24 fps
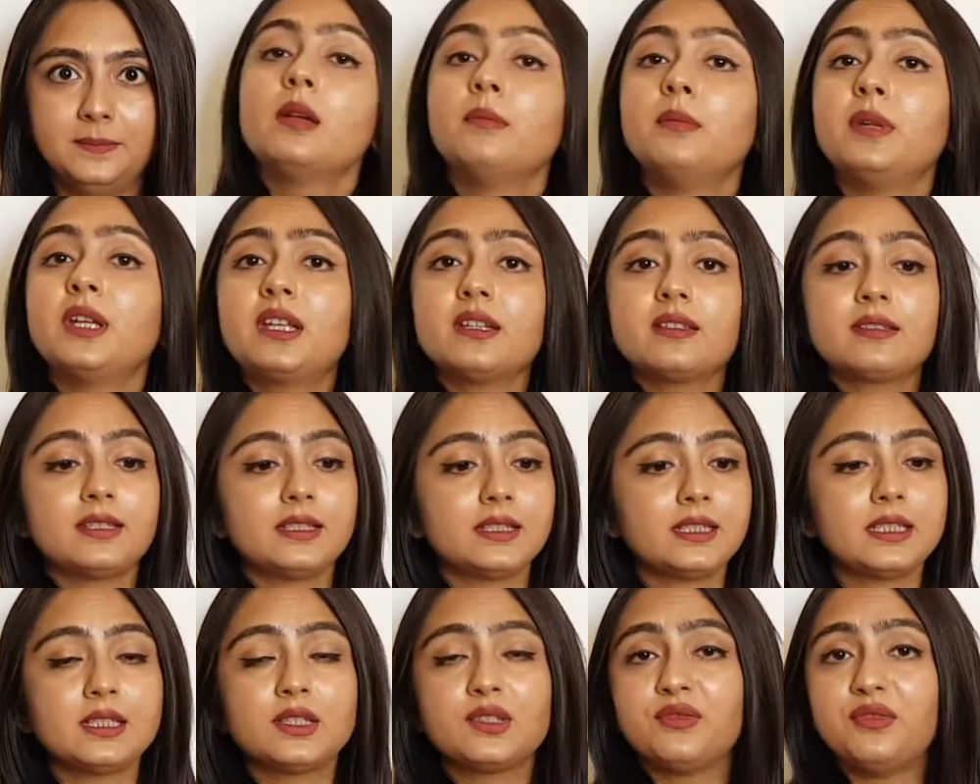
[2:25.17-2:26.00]
because it
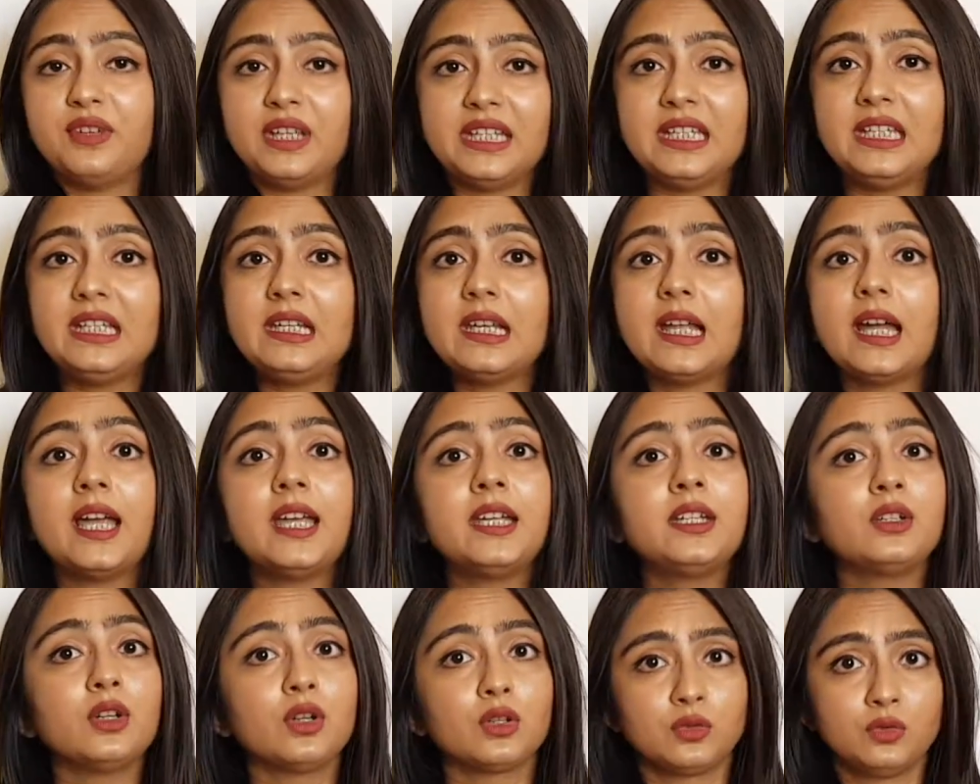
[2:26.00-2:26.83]
is very
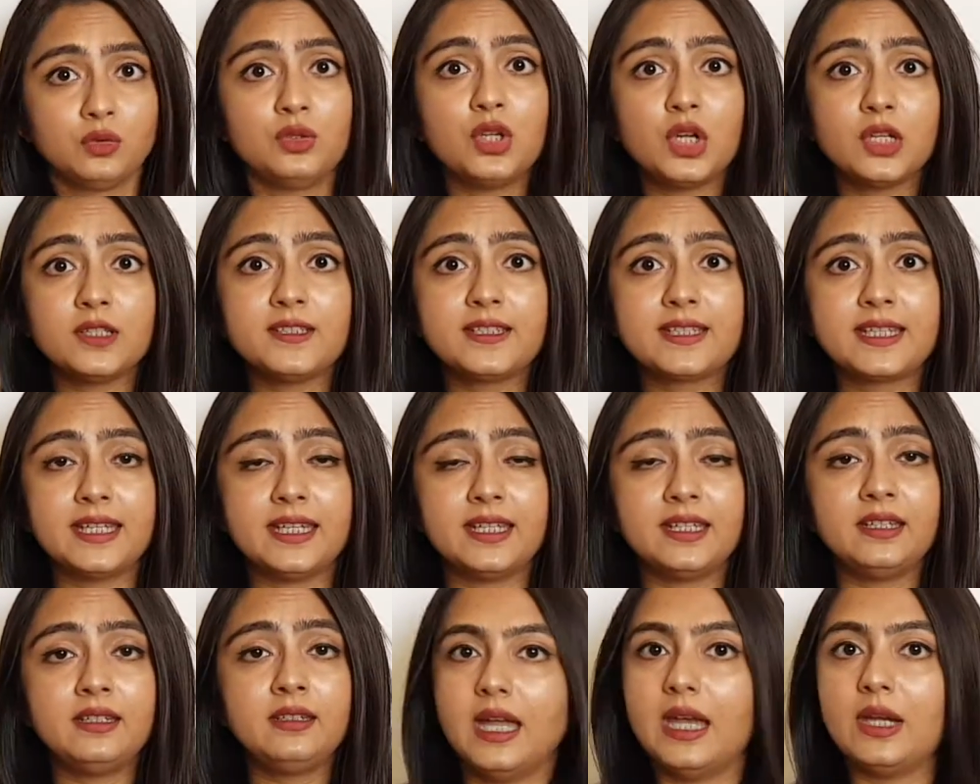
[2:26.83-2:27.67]
light, good on
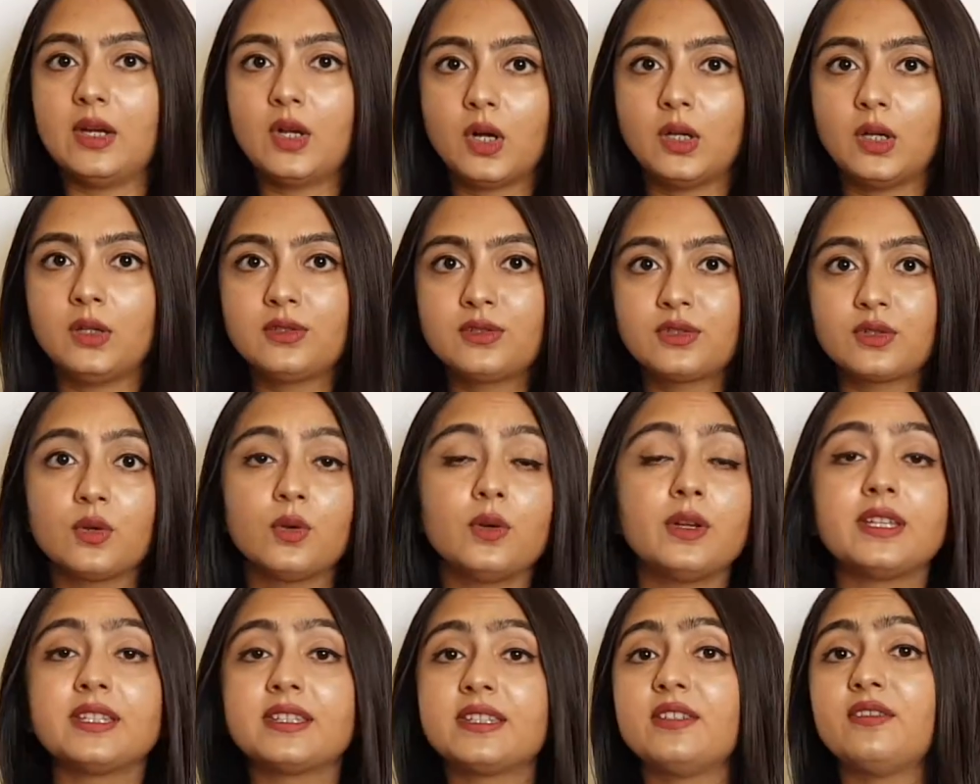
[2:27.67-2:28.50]
skin, and also
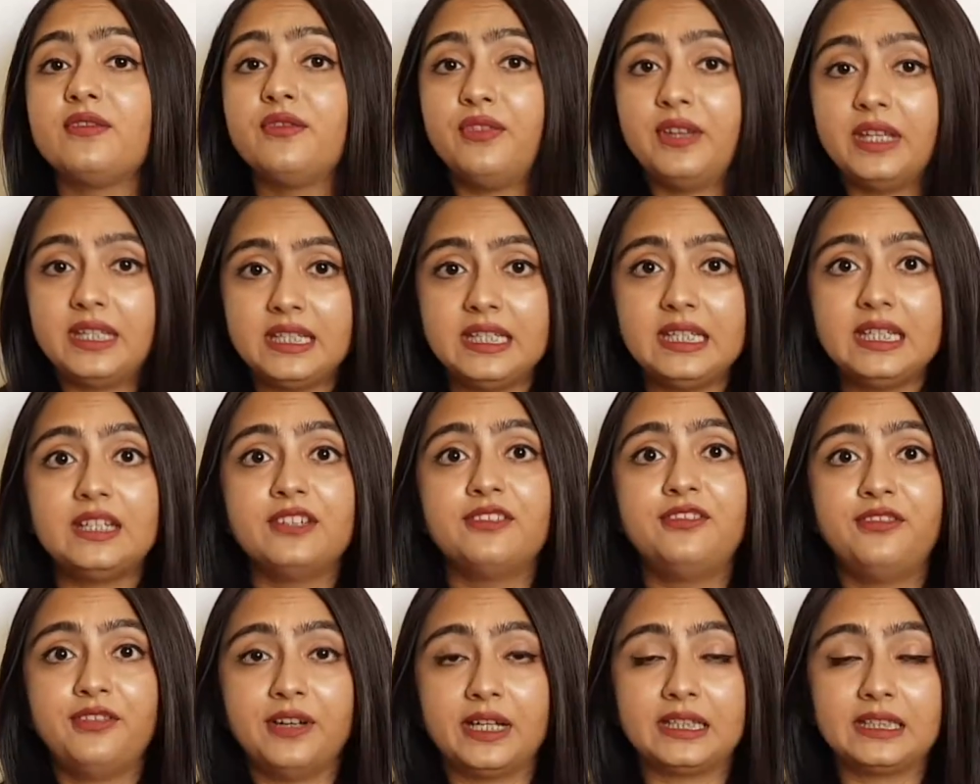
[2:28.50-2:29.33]
is a very
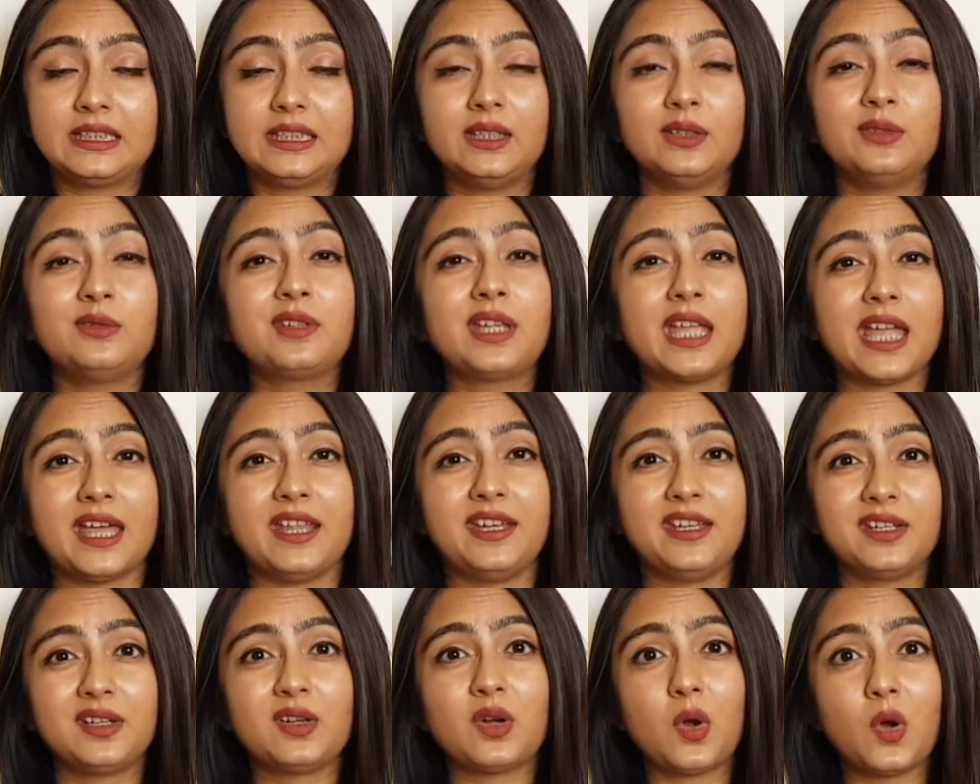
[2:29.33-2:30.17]
effective
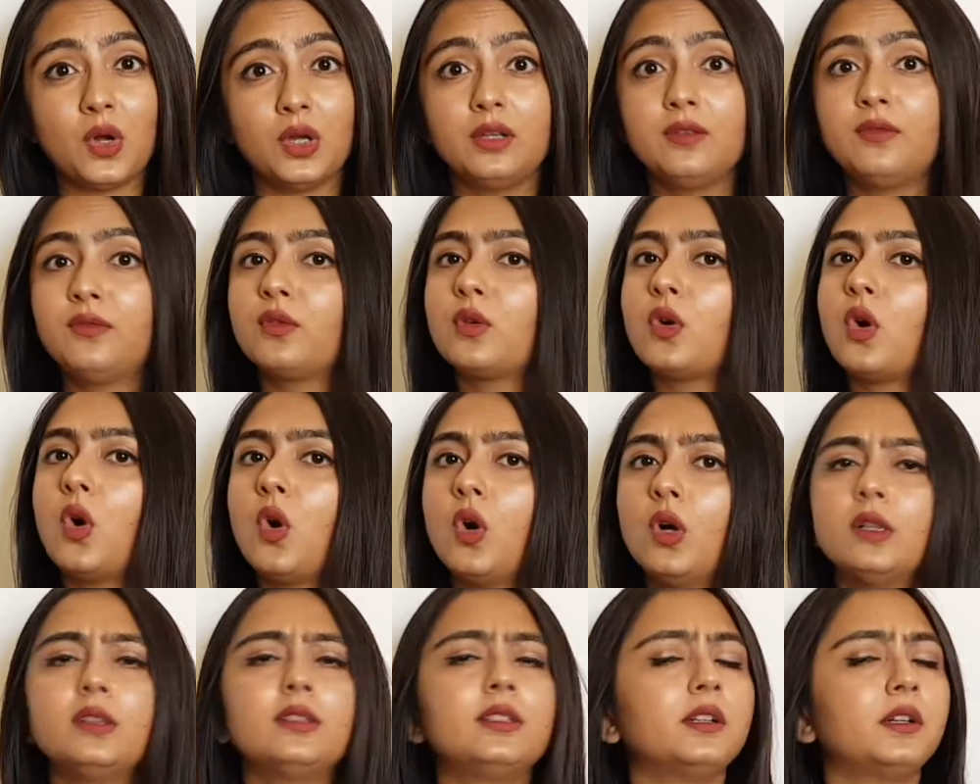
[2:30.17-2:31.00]
carrier oil for
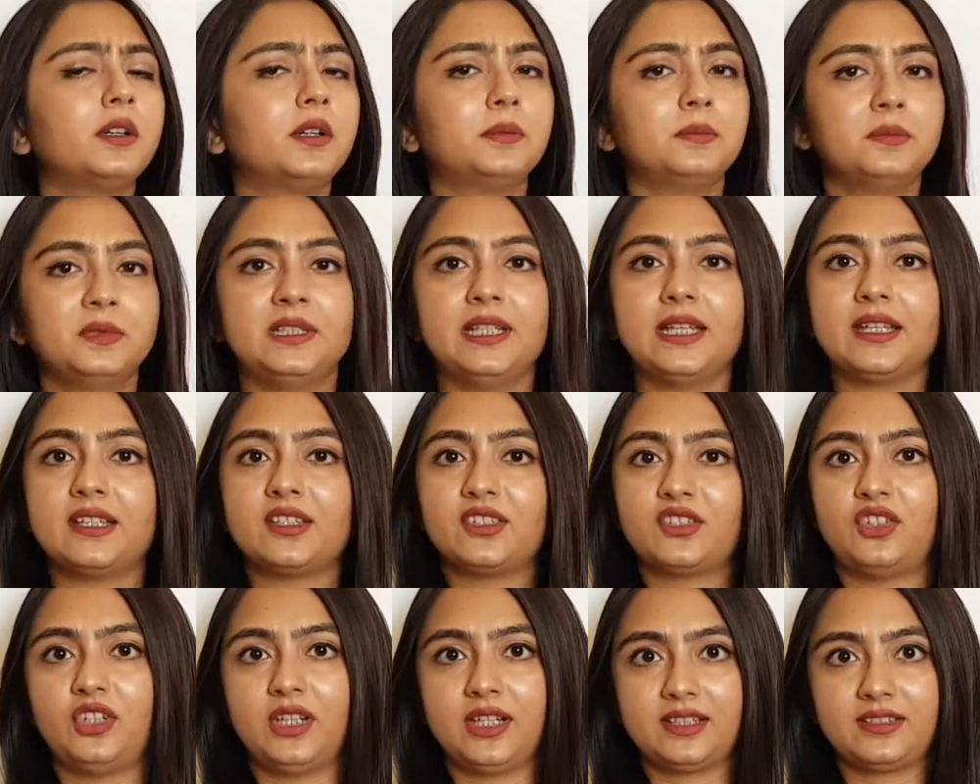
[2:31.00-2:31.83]
all the herbal
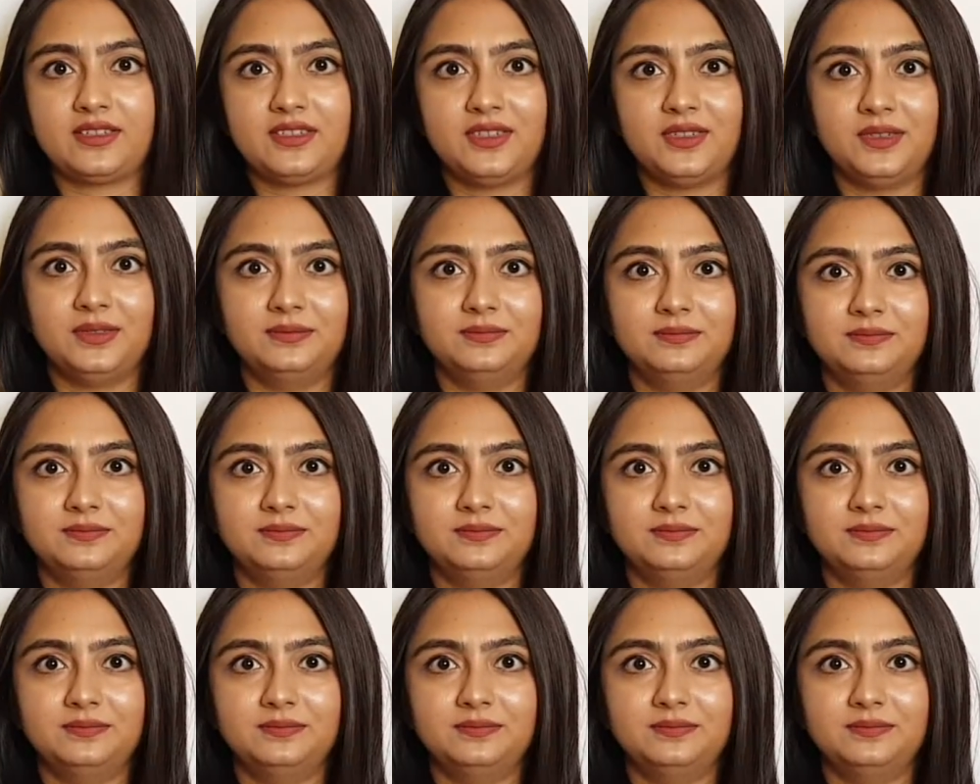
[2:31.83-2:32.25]
extracts.